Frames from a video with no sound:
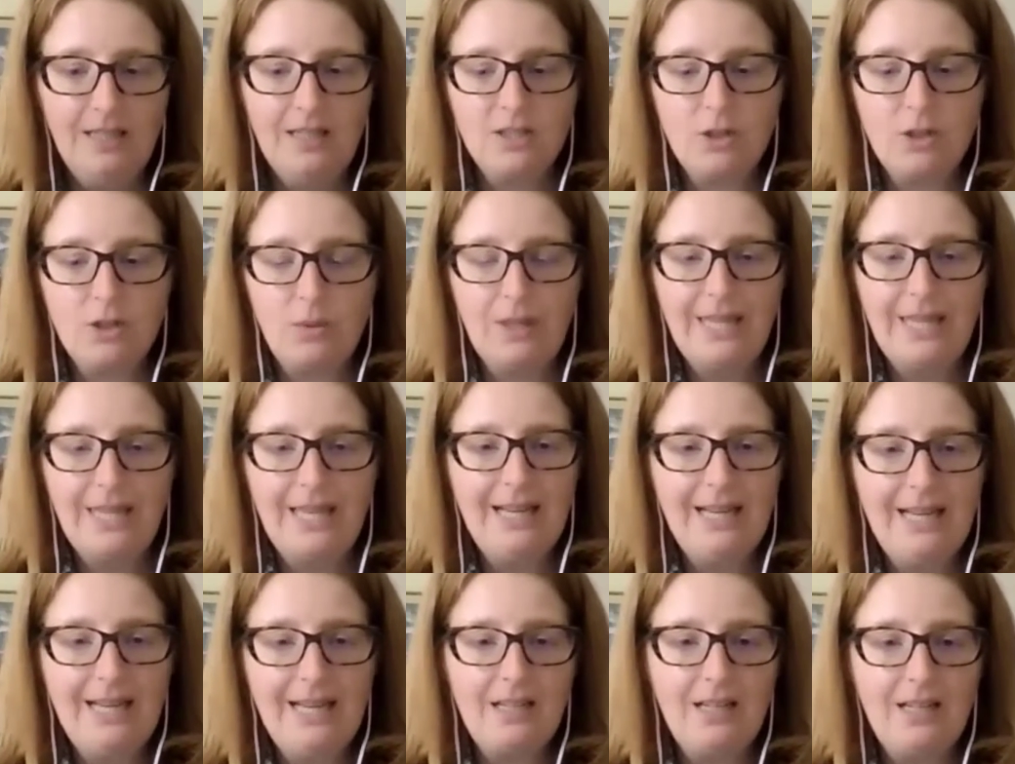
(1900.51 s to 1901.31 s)
So in
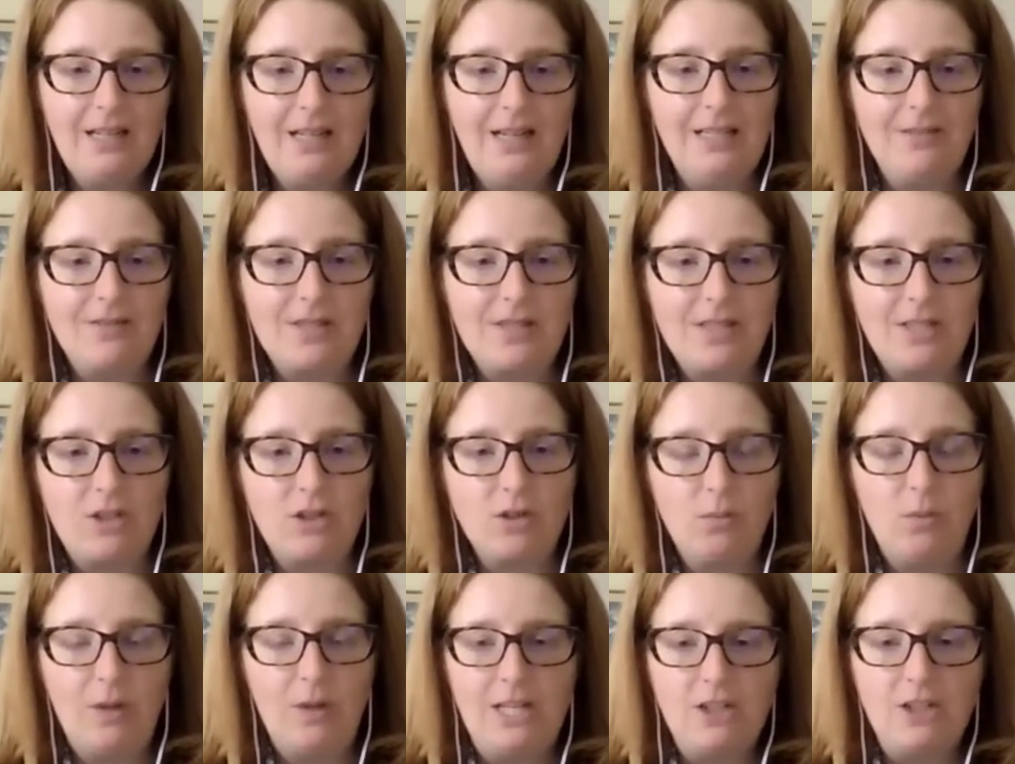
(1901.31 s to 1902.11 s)
that kind of
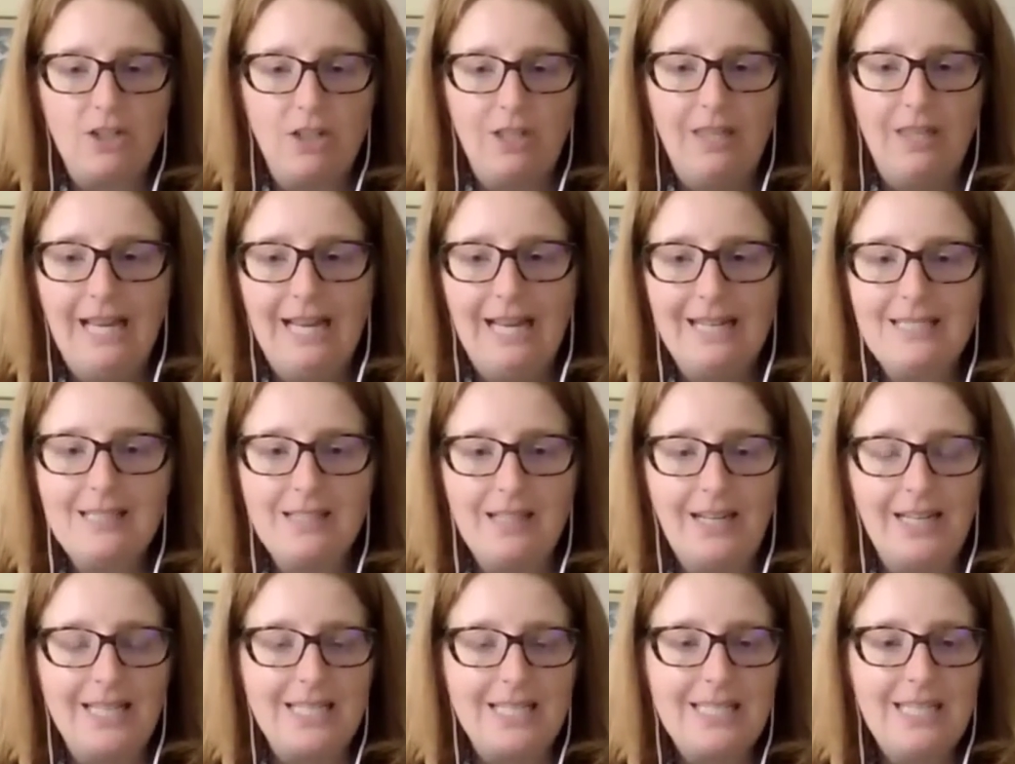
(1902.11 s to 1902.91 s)
situation,
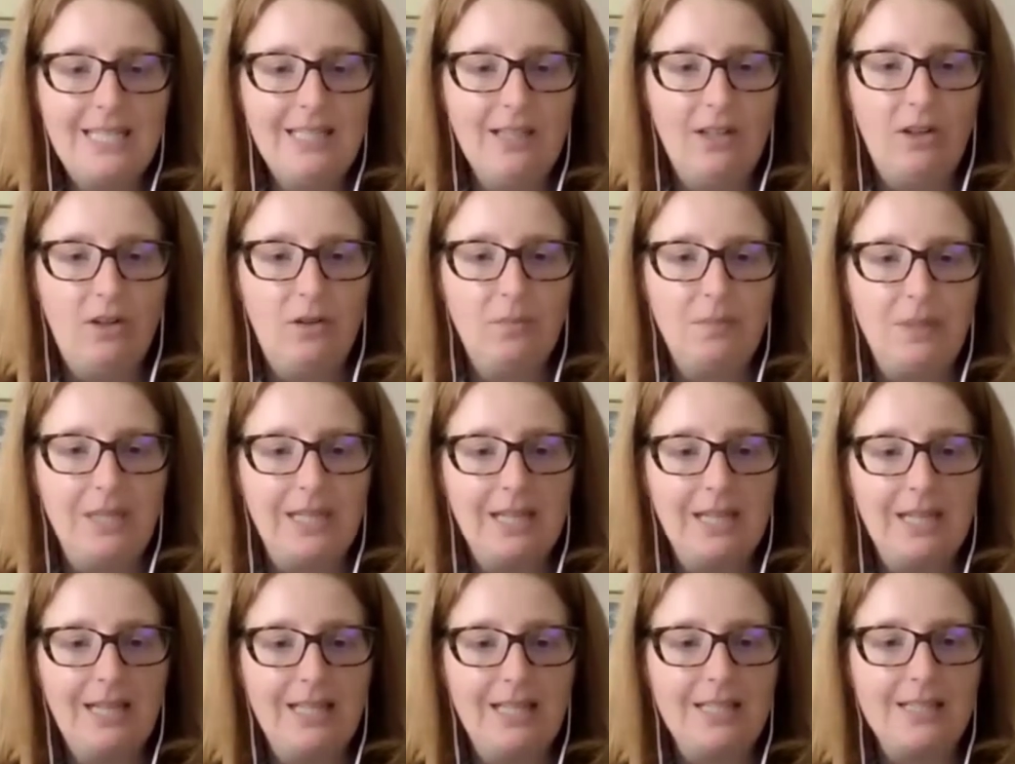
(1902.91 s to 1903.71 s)
that's ideal
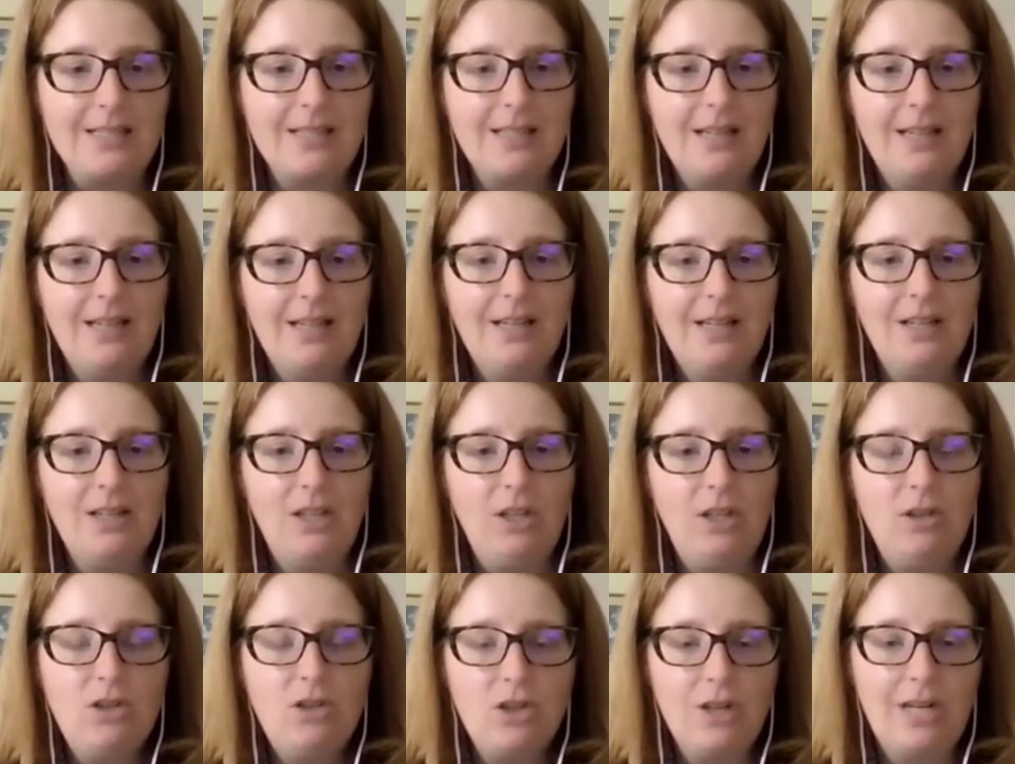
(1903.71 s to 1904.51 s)
because
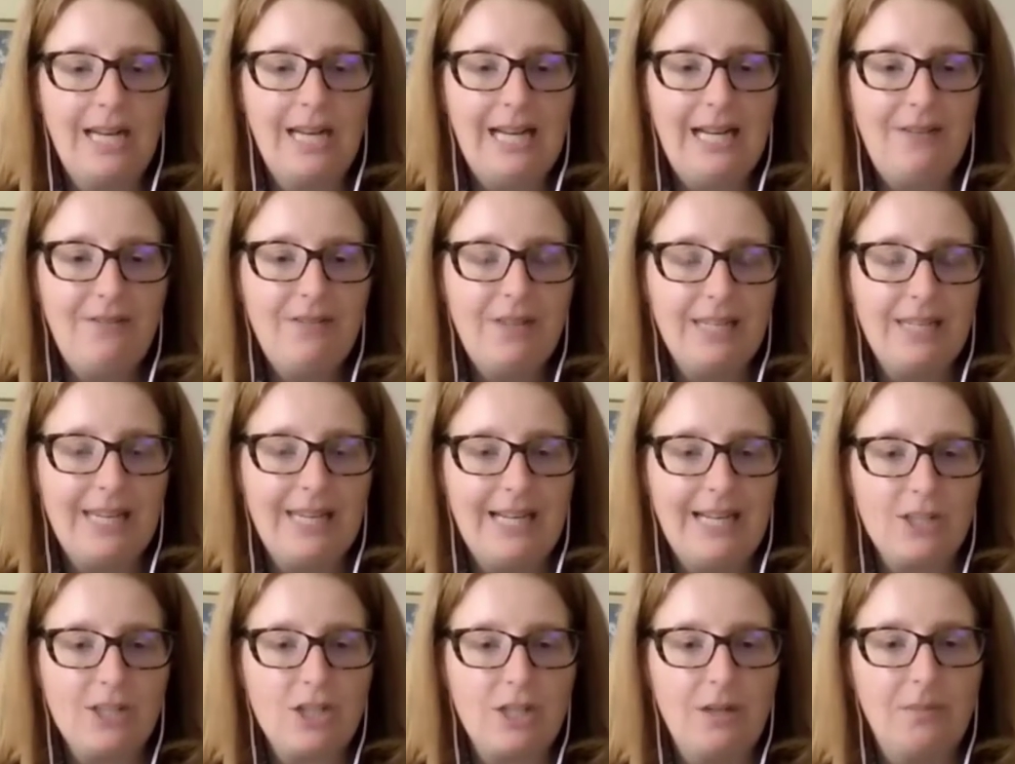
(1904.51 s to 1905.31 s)
you should have the
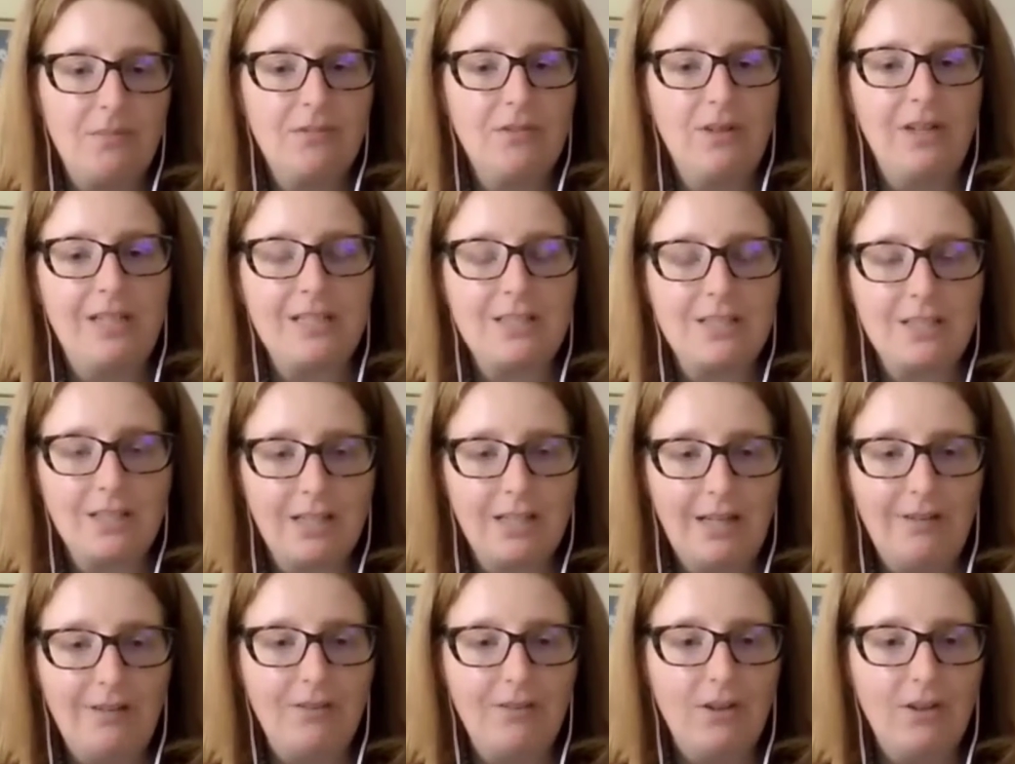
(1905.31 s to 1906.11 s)
cash up front to
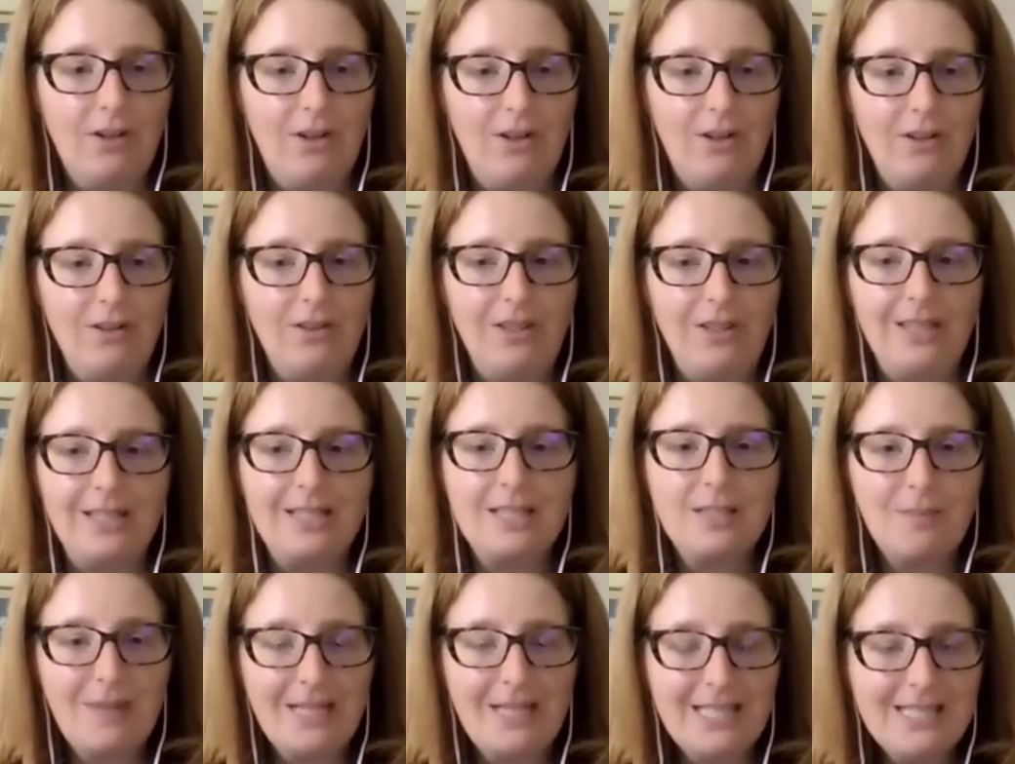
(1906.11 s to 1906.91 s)
cover all the
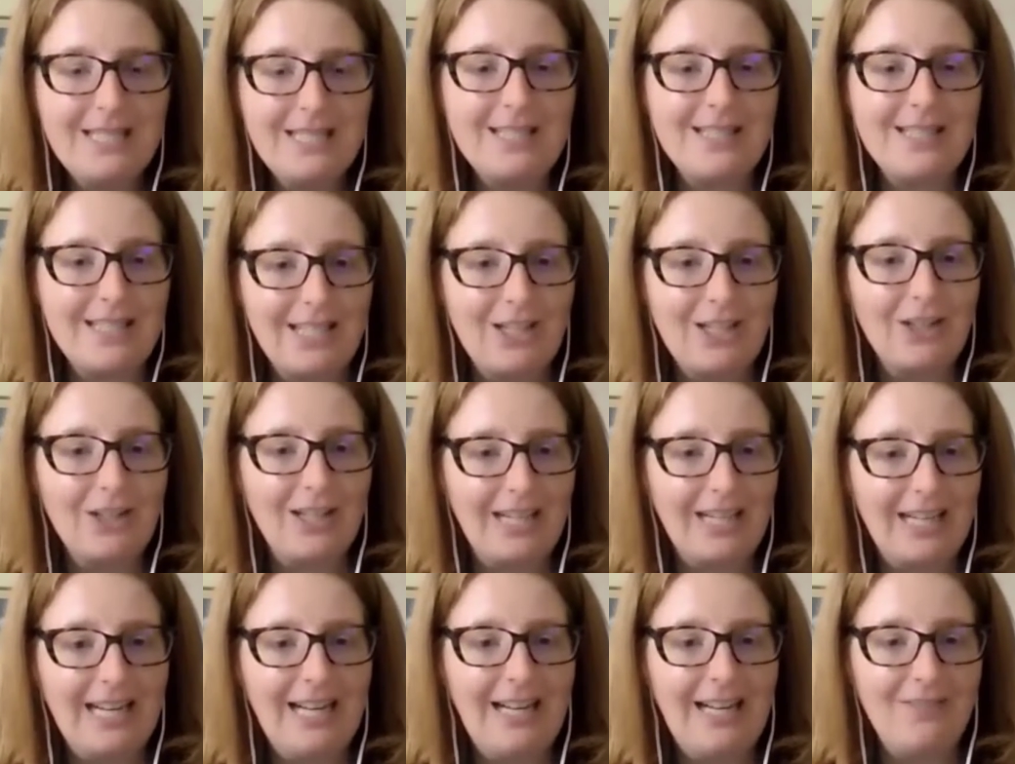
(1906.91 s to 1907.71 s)
expenses that you're
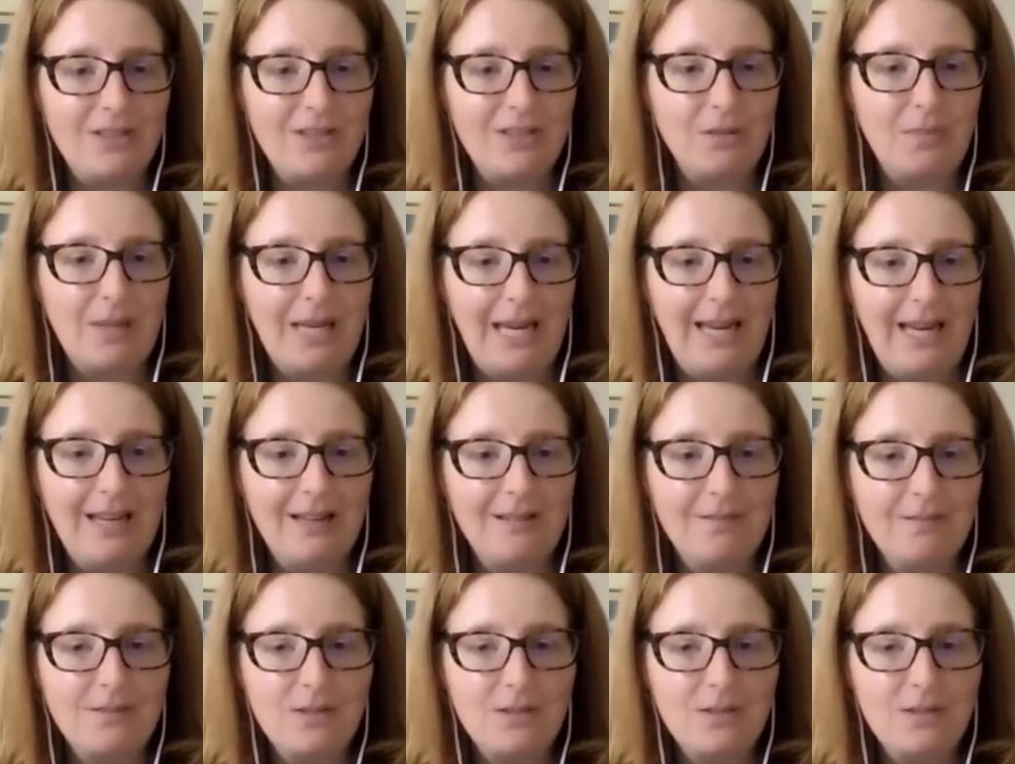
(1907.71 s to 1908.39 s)
going to have to pay.